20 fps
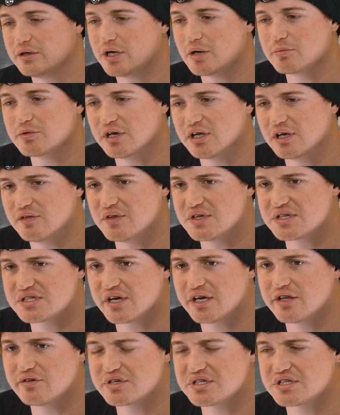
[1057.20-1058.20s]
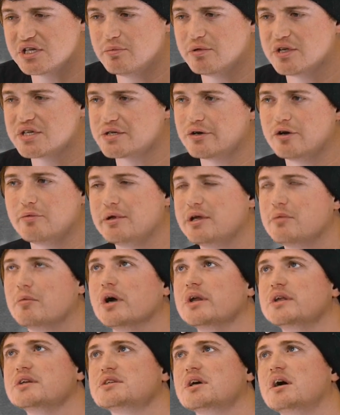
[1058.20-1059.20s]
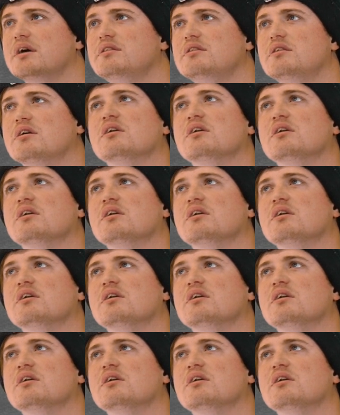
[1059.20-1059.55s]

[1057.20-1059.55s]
I'm gonna give this either a C plus or a B minus. I,